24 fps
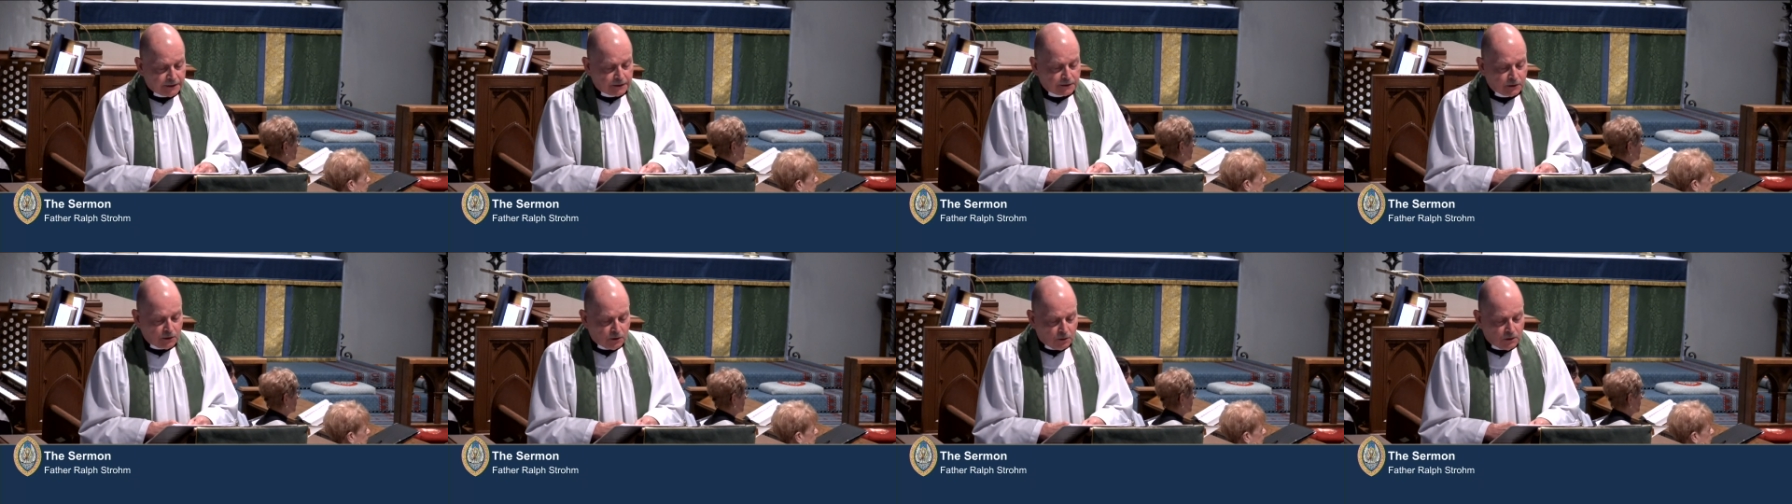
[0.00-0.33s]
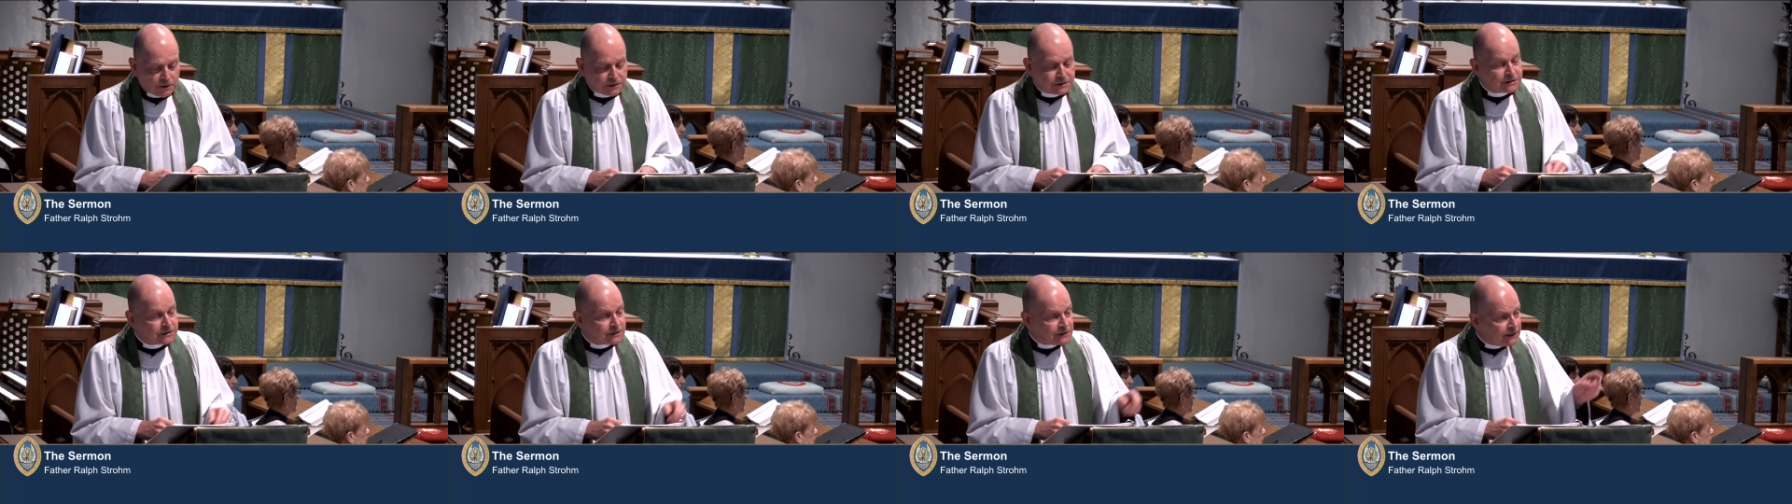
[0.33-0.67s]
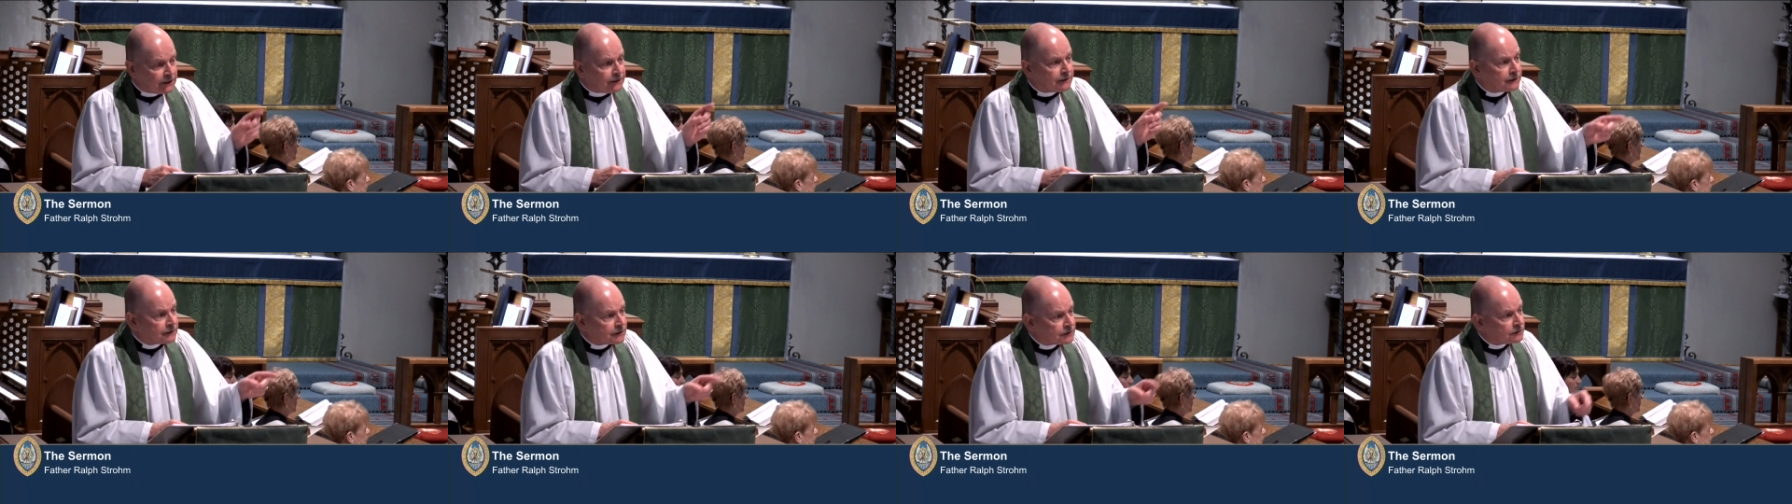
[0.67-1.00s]
and go and
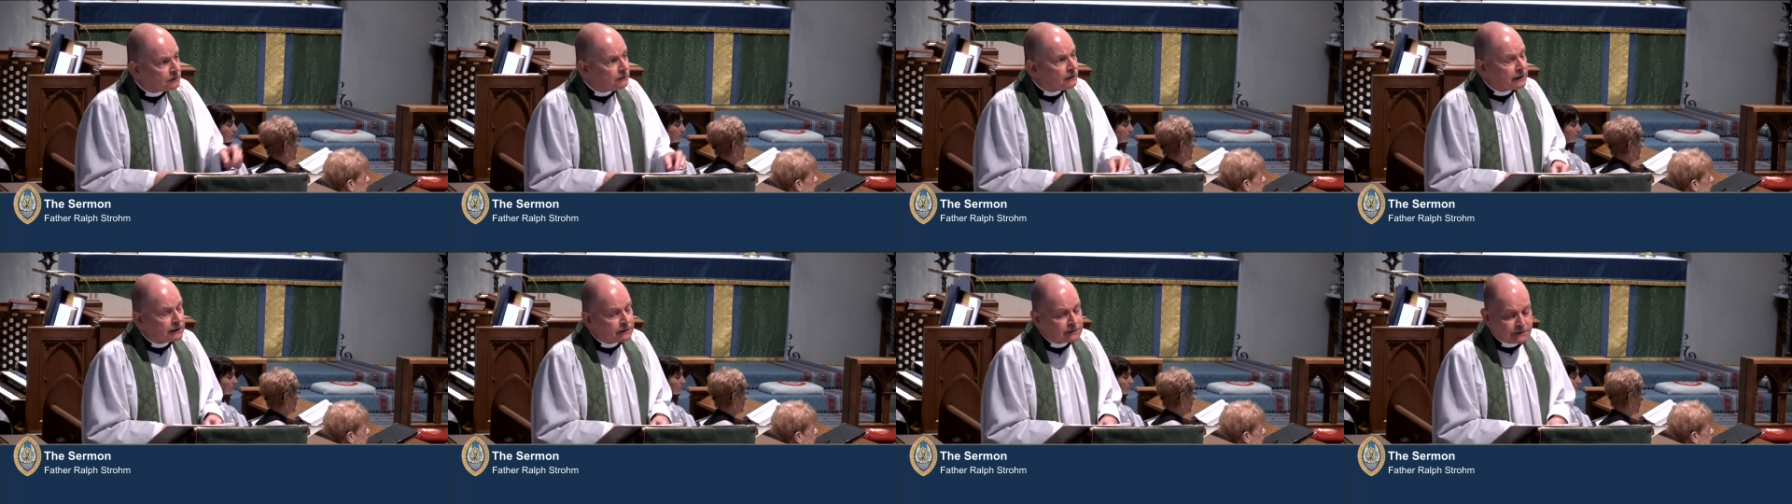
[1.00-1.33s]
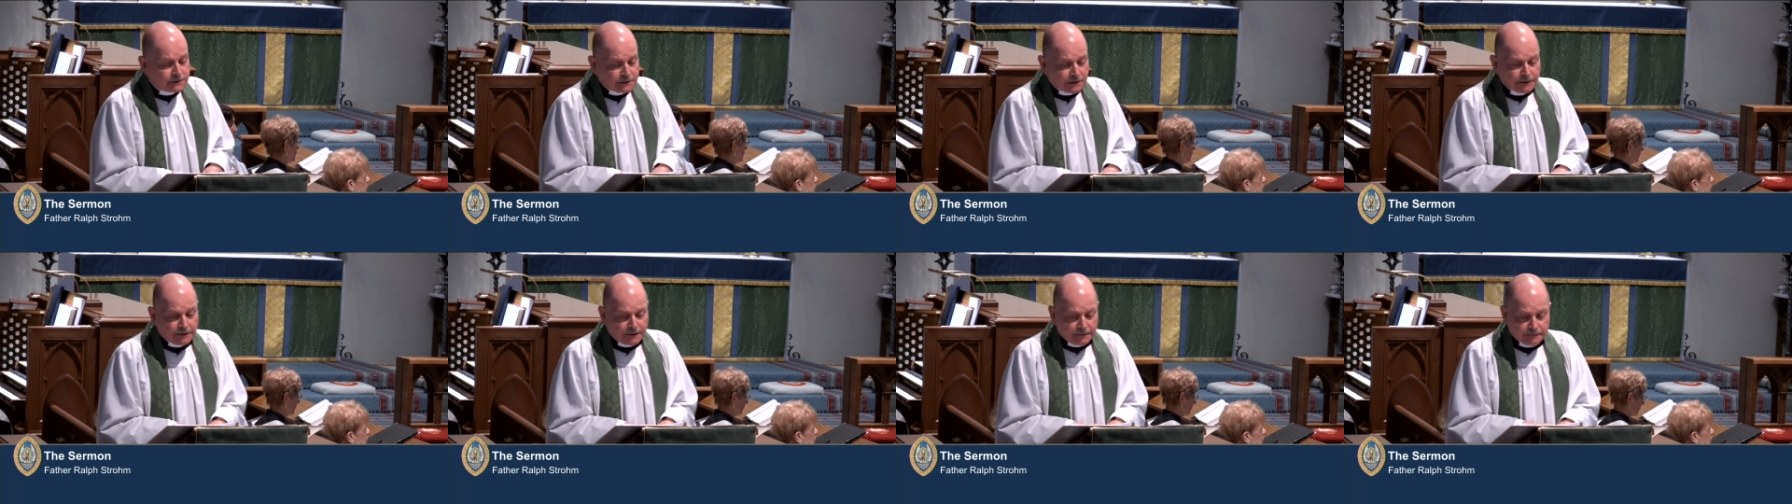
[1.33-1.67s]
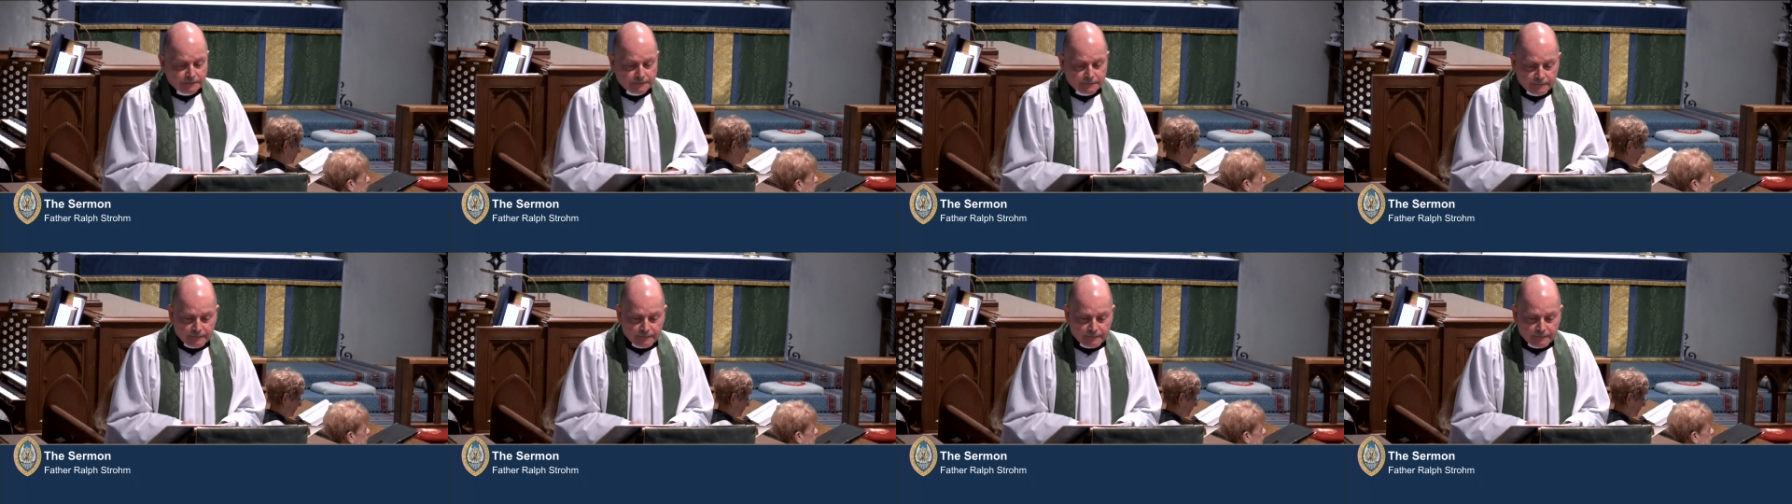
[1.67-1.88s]
see this great sight.